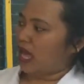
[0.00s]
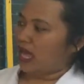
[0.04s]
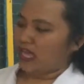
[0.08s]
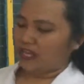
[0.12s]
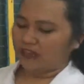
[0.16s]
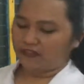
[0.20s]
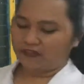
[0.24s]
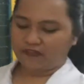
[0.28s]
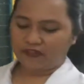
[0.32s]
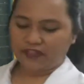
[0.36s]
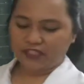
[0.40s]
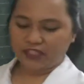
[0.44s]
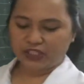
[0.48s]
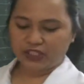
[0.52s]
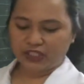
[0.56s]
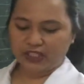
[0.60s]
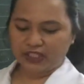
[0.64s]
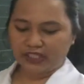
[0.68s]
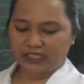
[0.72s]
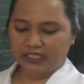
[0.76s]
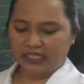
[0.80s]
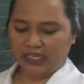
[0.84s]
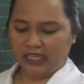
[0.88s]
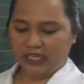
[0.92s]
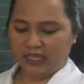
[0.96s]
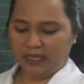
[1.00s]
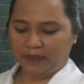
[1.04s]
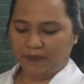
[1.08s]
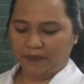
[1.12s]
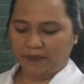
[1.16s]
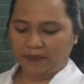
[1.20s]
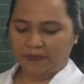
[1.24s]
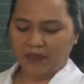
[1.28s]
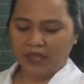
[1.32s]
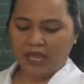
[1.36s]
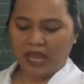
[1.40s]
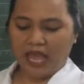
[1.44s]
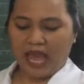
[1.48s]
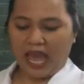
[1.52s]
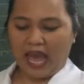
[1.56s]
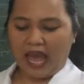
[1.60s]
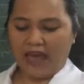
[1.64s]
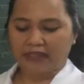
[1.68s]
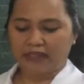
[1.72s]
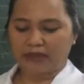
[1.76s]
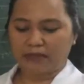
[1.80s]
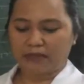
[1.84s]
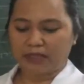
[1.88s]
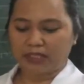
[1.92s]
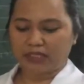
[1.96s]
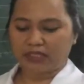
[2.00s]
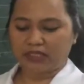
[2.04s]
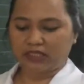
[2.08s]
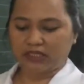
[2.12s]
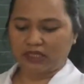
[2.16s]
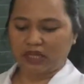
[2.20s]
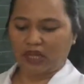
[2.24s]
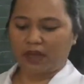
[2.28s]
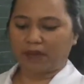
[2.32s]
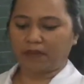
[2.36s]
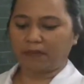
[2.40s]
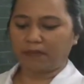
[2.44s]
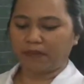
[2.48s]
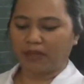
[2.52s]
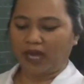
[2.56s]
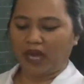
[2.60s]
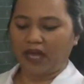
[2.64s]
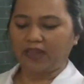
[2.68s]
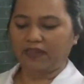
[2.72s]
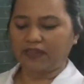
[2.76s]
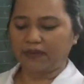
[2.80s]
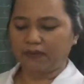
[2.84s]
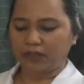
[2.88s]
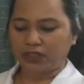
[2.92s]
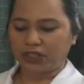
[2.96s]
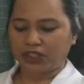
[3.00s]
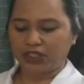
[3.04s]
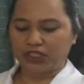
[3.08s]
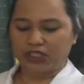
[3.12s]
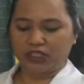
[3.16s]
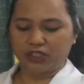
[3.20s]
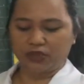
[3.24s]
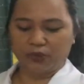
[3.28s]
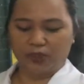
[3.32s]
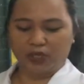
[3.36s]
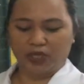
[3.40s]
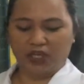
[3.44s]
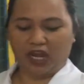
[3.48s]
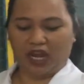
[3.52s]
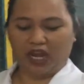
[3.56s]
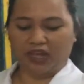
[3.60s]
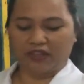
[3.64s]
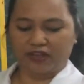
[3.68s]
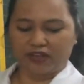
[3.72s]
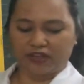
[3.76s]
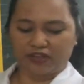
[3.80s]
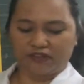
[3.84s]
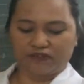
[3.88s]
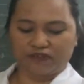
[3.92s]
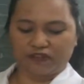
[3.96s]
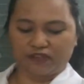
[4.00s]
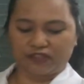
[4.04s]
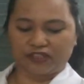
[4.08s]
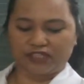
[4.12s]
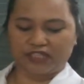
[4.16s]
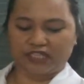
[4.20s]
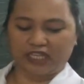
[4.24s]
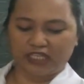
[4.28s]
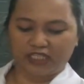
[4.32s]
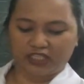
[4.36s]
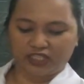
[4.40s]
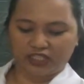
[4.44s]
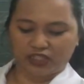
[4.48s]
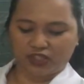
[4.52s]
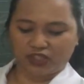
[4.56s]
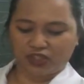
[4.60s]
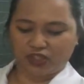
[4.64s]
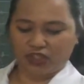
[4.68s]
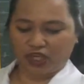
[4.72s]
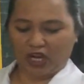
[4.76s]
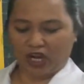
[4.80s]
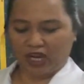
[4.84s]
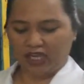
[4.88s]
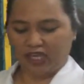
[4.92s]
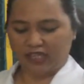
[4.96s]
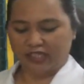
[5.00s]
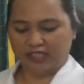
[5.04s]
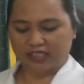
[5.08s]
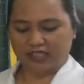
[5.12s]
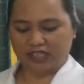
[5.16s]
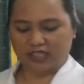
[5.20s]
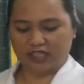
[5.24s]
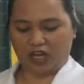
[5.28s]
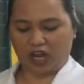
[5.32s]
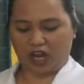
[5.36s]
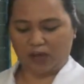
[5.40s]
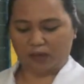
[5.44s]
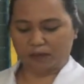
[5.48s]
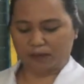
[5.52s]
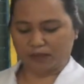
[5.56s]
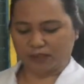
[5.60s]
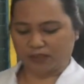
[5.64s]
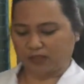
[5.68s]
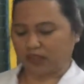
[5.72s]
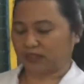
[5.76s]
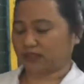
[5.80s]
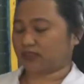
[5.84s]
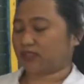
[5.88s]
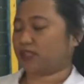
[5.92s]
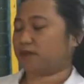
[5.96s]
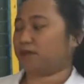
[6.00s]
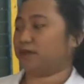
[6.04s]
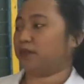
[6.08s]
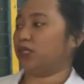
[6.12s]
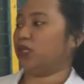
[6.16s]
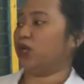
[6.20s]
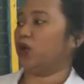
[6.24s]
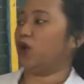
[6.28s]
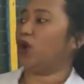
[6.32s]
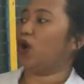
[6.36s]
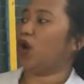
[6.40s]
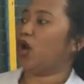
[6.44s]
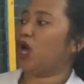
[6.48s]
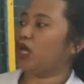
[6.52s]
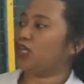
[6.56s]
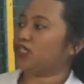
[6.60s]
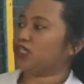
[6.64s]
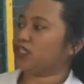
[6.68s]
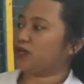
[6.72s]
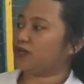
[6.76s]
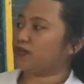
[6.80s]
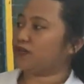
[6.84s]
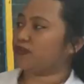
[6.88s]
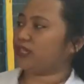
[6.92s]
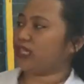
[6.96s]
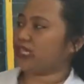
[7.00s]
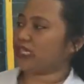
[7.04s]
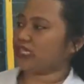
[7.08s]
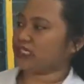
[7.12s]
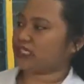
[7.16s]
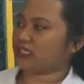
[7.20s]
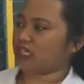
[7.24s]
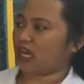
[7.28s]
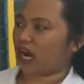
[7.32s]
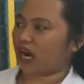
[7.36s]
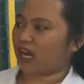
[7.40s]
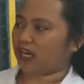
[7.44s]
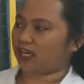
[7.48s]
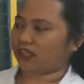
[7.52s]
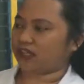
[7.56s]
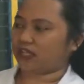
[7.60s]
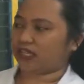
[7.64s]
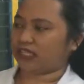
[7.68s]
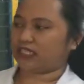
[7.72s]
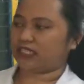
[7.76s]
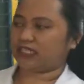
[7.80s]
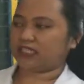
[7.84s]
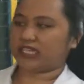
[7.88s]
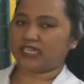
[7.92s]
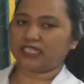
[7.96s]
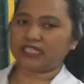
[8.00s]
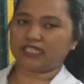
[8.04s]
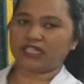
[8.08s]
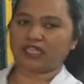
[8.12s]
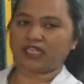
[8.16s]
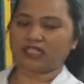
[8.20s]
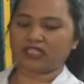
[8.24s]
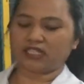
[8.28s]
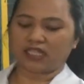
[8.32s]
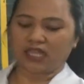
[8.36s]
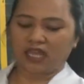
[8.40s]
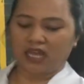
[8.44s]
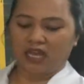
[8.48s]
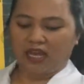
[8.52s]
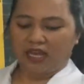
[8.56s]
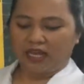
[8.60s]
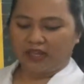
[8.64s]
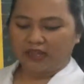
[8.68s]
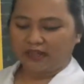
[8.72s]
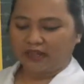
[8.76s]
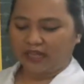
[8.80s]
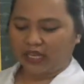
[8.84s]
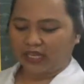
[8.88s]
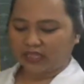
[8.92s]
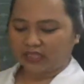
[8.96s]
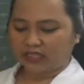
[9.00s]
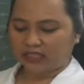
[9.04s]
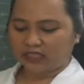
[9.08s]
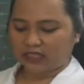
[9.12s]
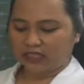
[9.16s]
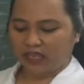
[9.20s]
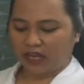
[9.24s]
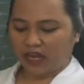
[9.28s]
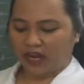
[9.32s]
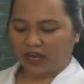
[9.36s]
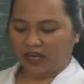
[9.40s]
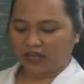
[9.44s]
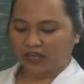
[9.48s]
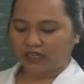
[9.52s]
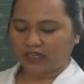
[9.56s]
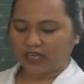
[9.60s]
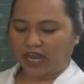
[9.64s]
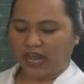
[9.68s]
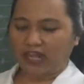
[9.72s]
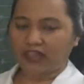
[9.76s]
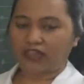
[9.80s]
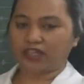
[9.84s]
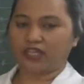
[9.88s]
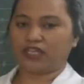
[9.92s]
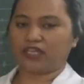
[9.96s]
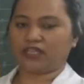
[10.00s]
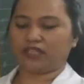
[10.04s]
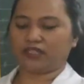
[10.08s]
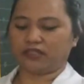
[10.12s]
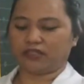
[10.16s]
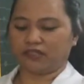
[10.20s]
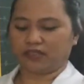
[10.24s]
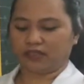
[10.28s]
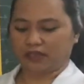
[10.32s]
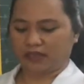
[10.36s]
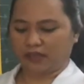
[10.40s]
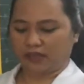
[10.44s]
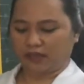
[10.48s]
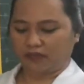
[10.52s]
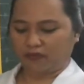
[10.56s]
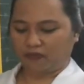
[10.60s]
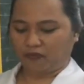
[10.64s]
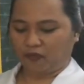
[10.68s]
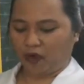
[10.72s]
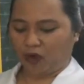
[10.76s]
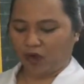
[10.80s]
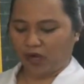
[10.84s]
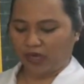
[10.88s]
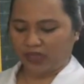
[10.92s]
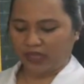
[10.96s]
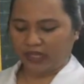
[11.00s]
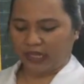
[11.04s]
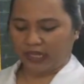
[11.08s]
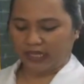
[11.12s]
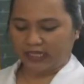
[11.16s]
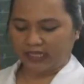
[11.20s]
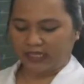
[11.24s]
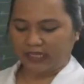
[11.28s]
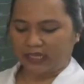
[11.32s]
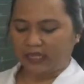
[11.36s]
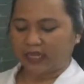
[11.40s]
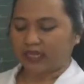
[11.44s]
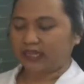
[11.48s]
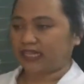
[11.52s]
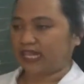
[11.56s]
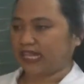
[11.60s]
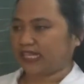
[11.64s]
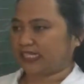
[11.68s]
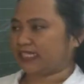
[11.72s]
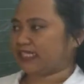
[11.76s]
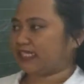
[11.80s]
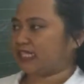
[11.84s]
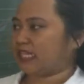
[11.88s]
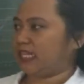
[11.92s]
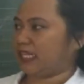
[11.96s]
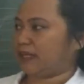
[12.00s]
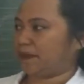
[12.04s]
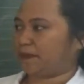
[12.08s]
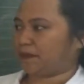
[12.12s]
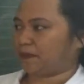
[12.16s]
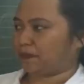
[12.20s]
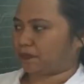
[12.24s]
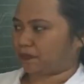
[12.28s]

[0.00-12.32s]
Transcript: efficiency, and the machines were gathered for 10 trials and are presented below. So these are the data that are gathered for the testing.